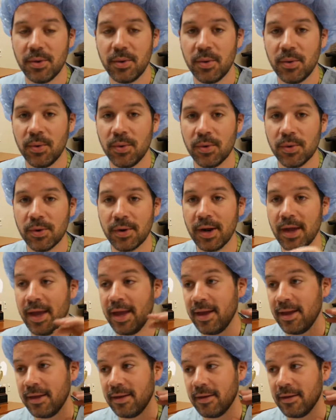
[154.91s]
or
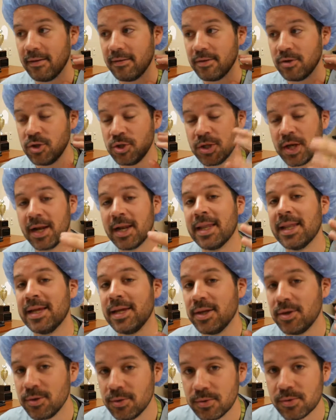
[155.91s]
a gently
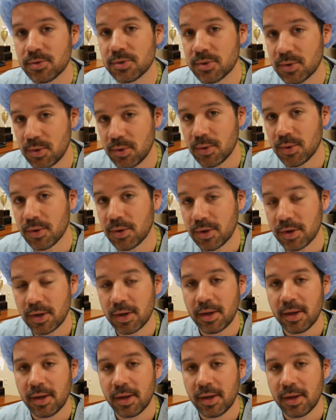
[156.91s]
used cord.